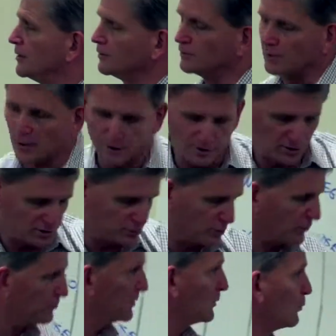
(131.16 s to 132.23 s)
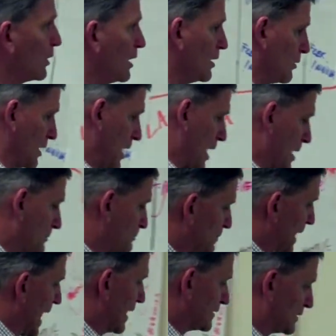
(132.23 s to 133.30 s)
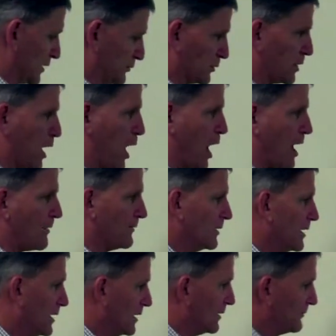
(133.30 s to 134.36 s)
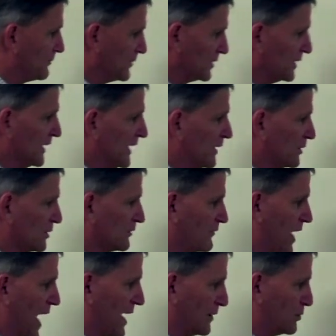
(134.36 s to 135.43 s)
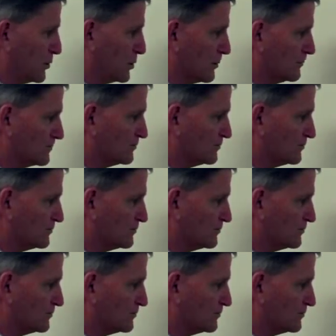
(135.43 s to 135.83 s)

Notice with me, black letter law, legal advice